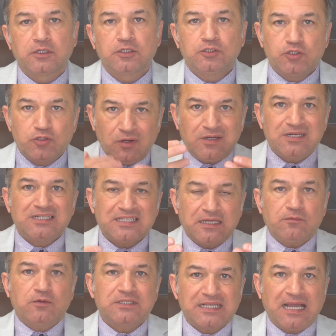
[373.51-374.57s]
Do you understand
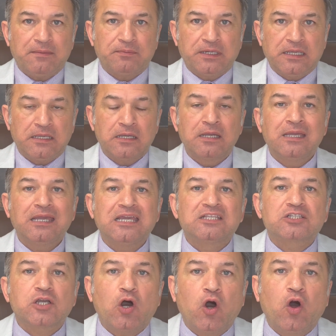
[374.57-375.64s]
what's happening?
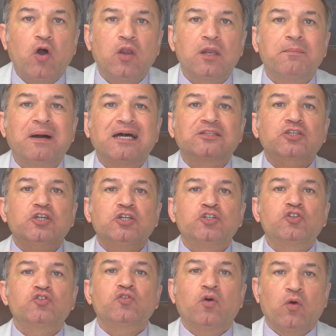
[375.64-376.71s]
It's all about
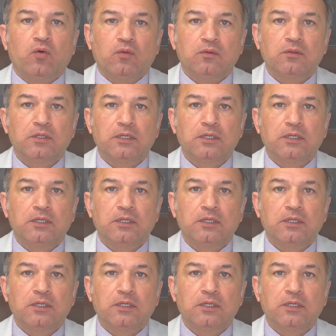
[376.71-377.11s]
control.